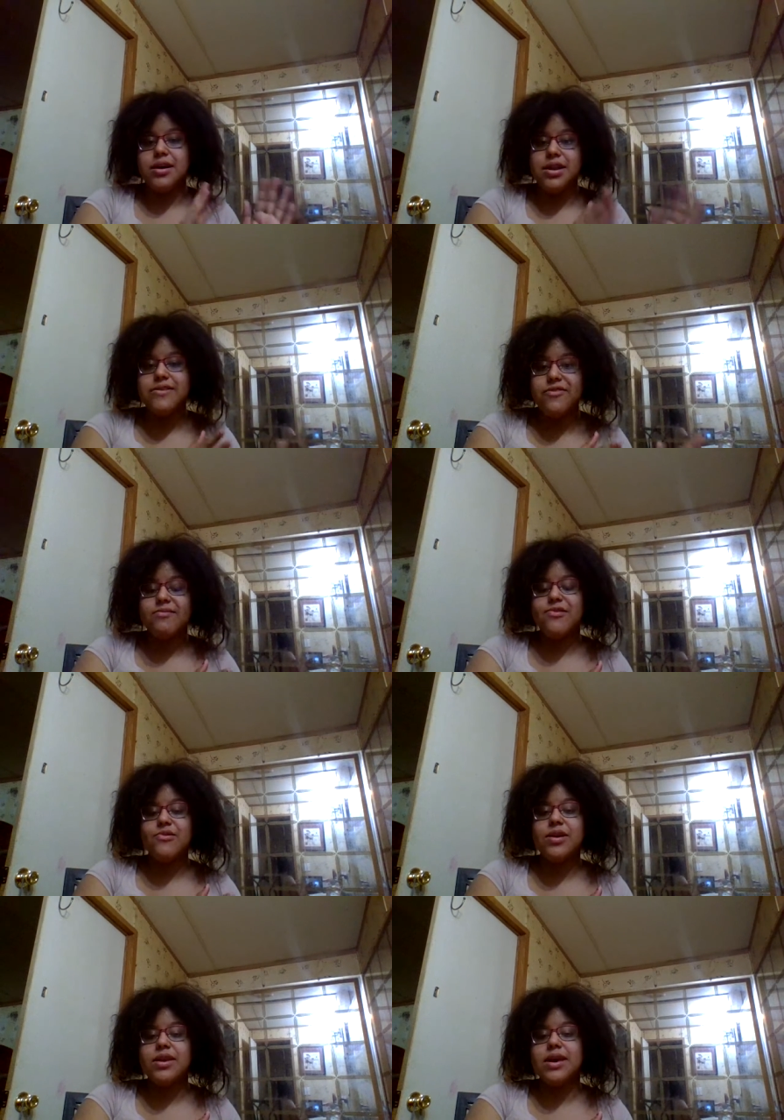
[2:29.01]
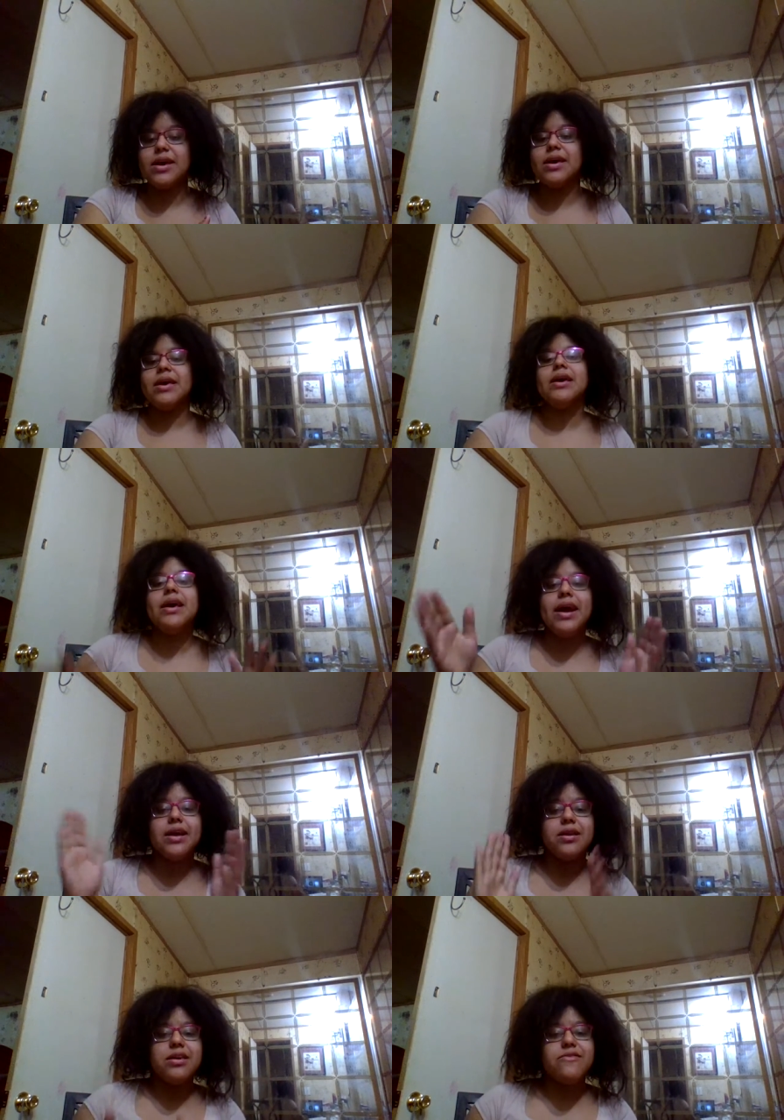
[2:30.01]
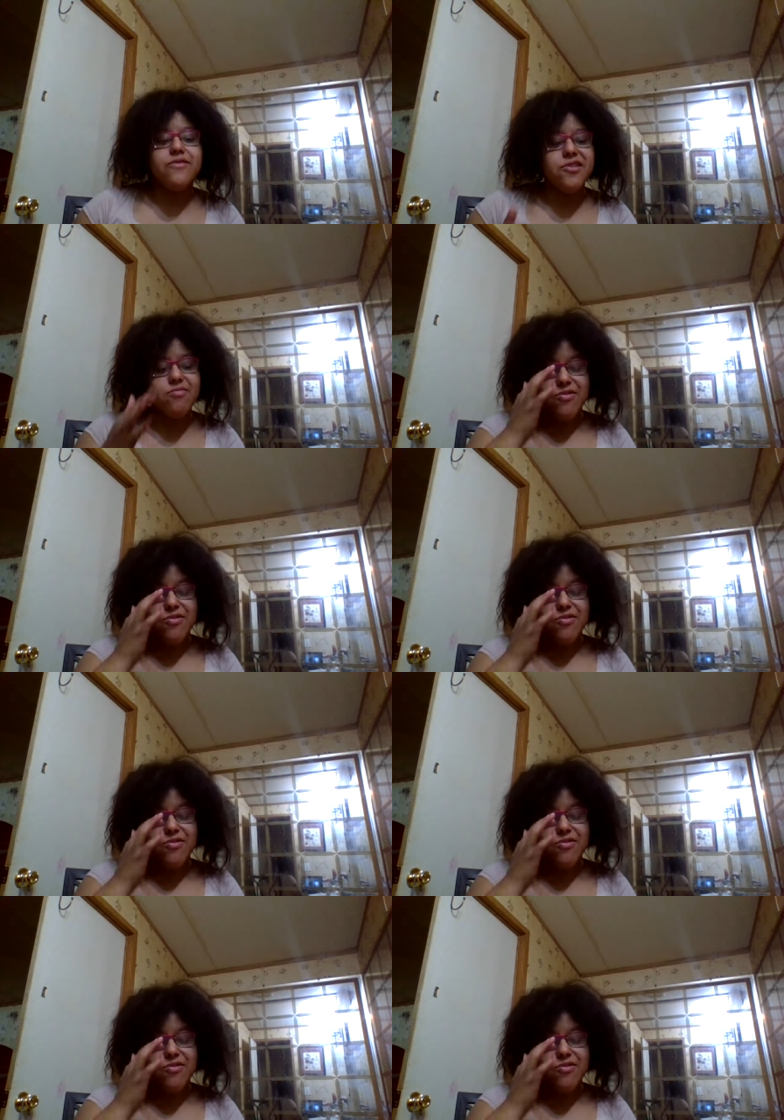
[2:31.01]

A difference between that and a difference